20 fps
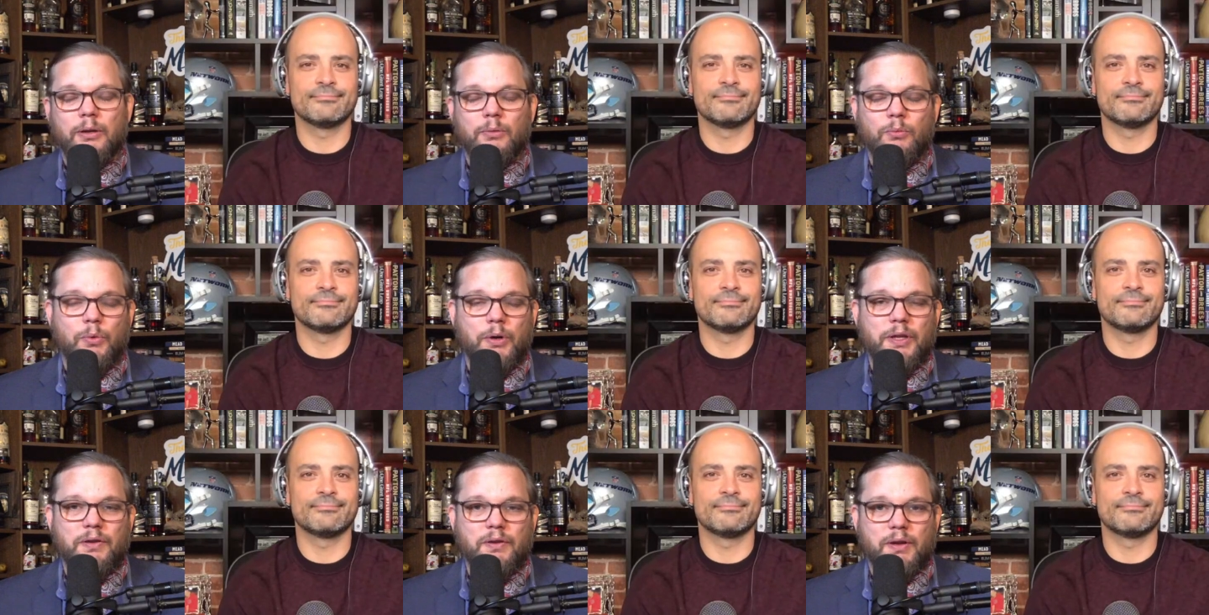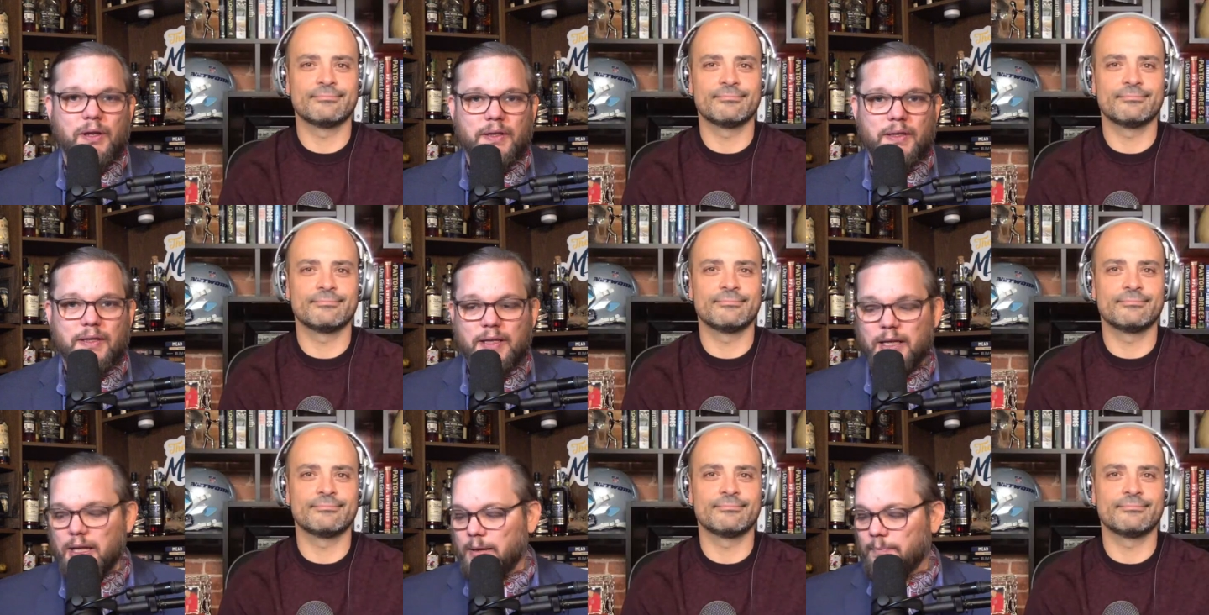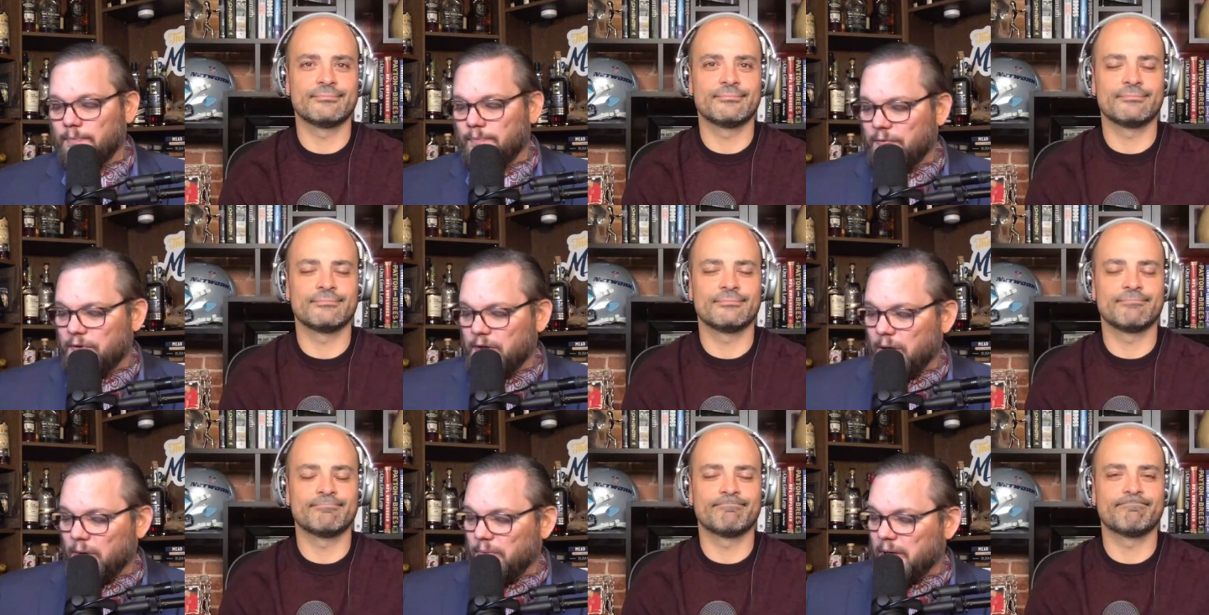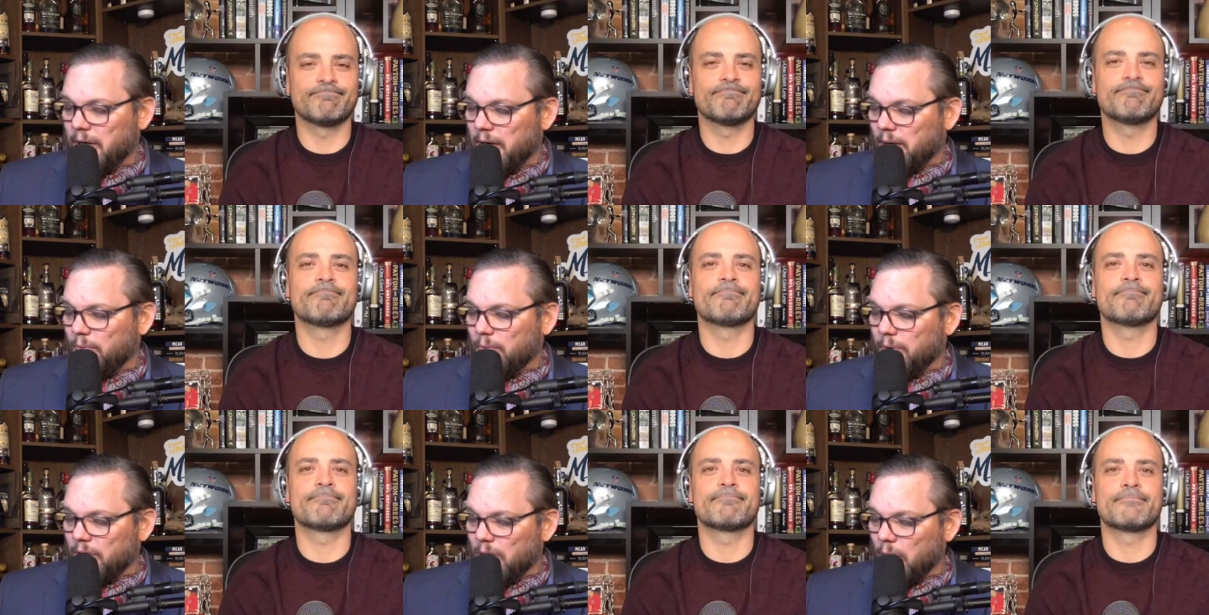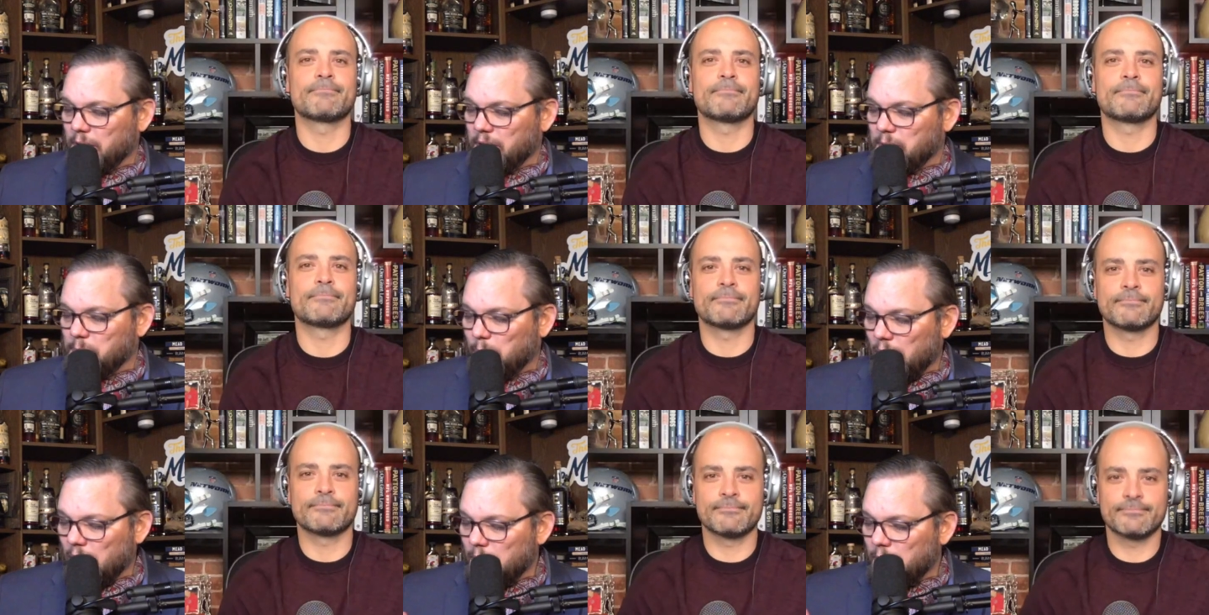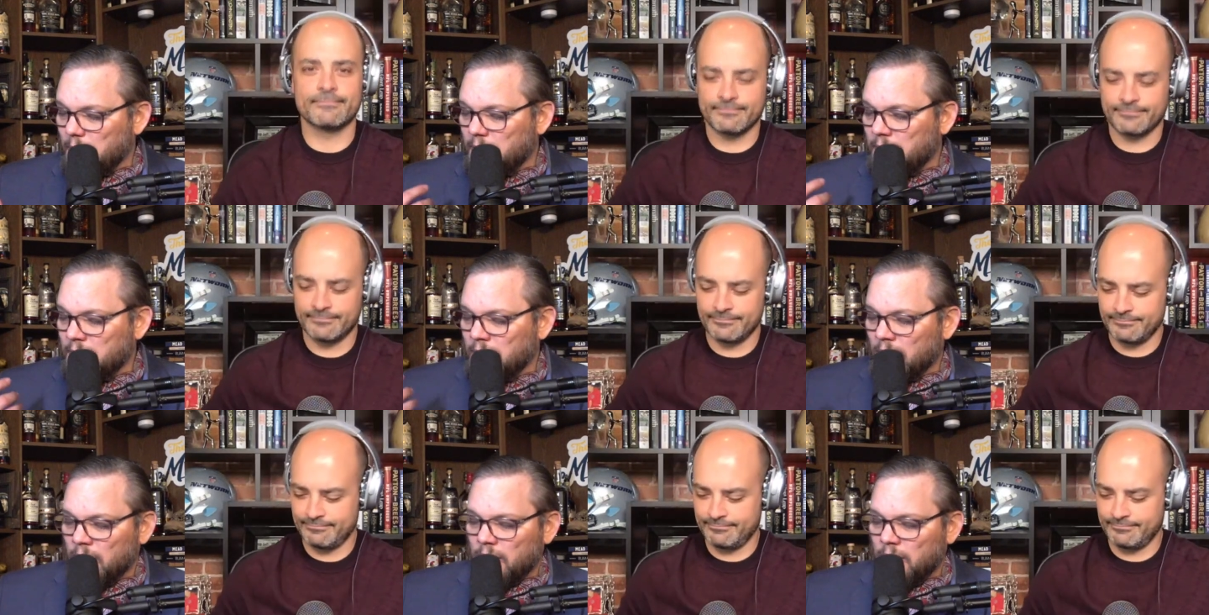Speaker 1: and what you can see. So here we know it's bourbon.